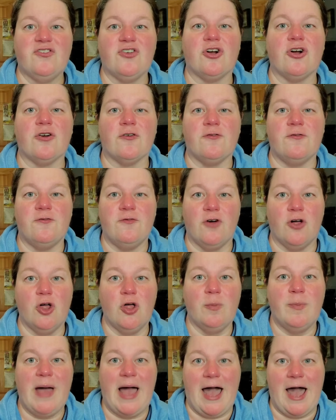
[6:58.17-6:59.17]
to her
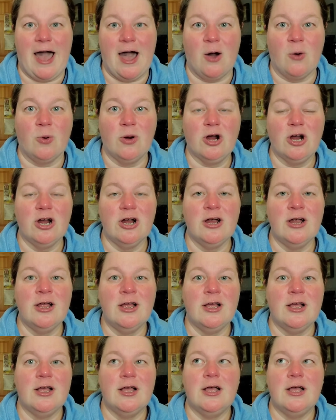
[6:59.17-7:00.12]
full power,